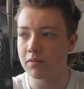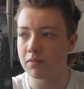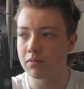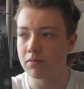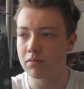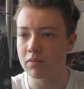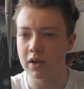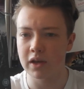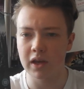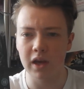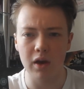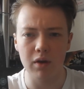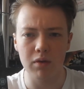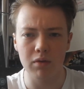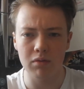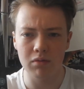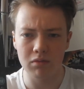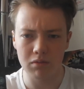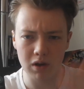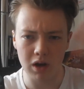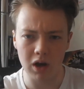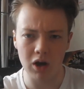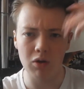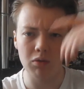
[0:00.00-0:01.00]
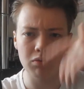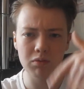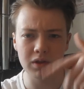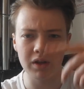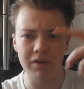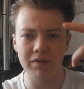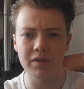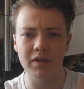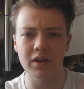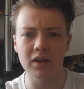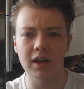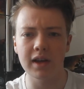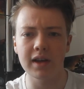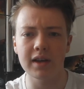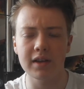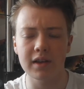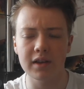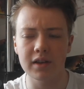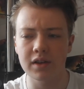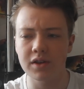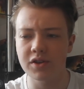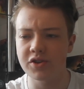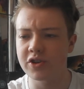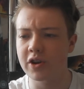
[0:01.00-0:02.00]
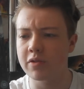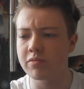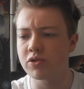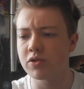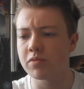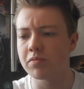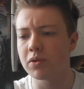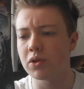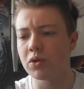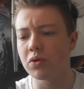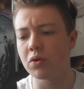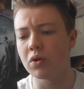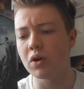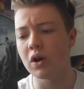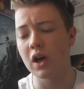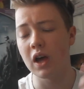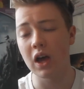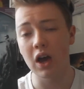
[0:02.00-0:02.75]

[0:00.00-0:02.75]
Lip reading: account, I'll leave the link in the description below.